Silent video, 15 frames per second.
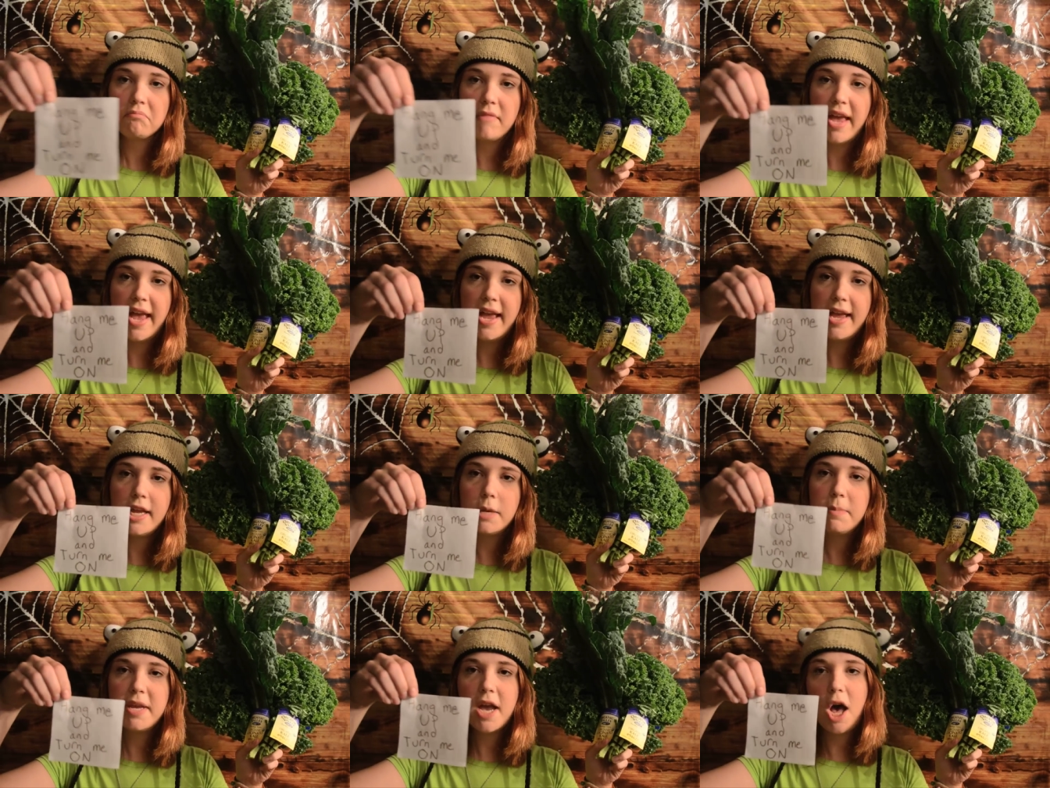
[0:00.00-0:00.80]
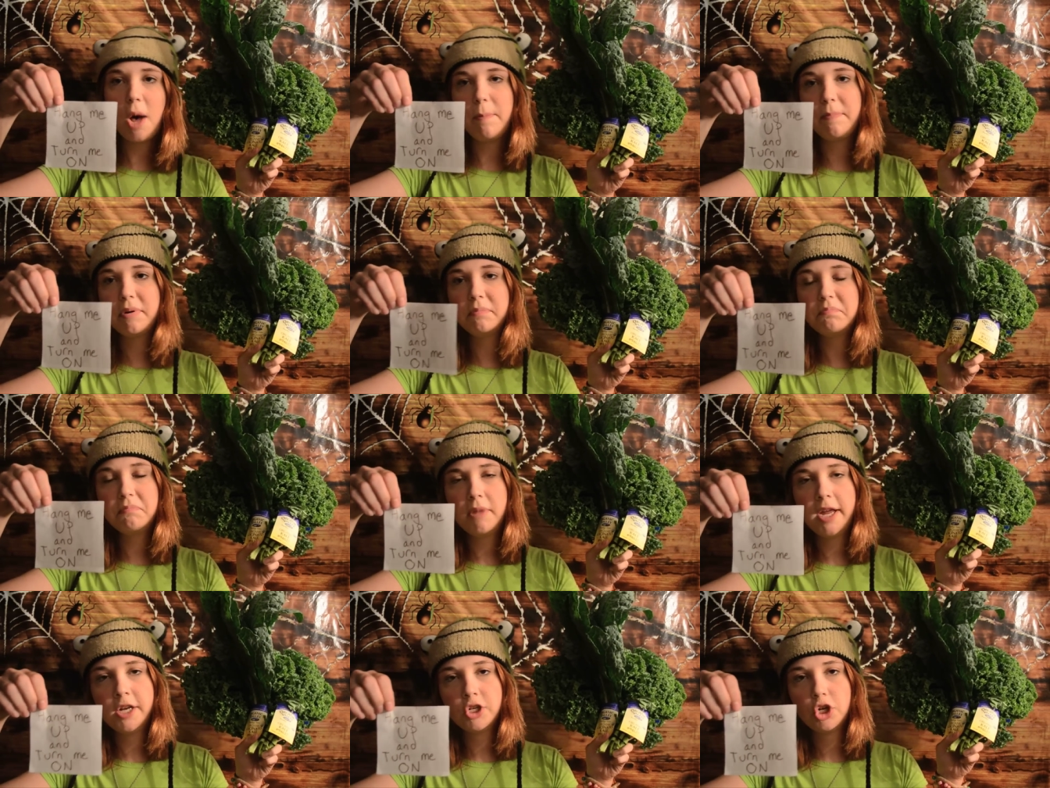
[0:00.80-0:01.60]
Hang me up
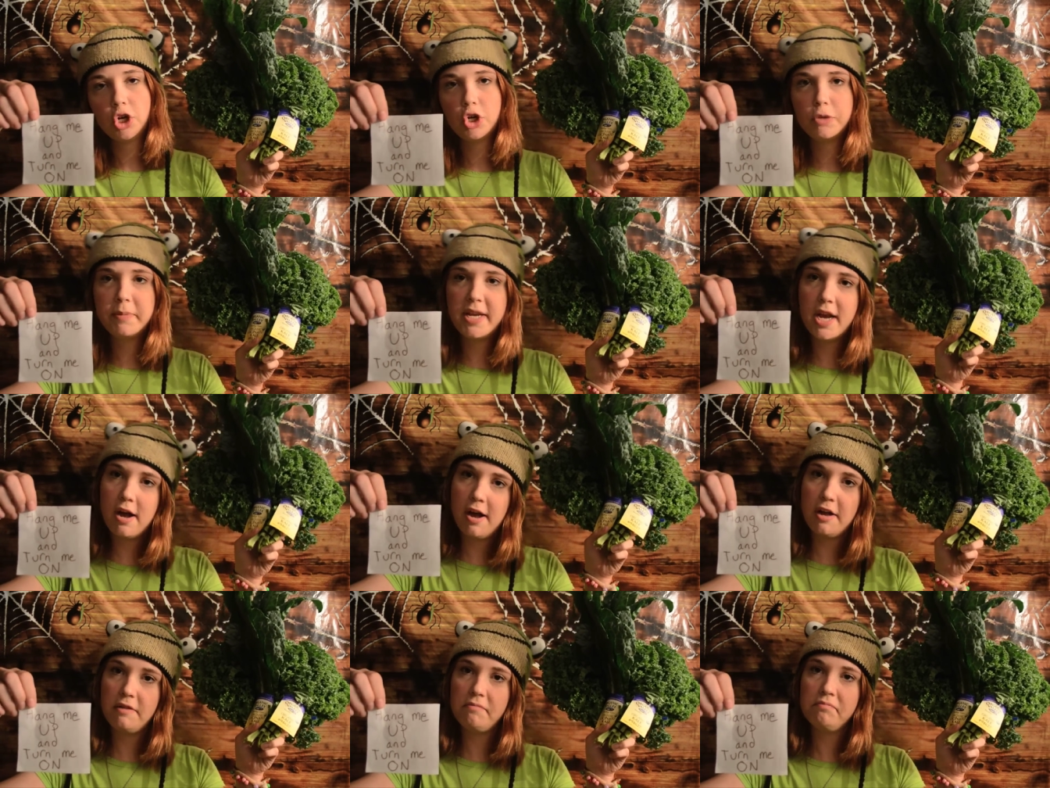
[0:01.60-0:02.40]
and turn me on.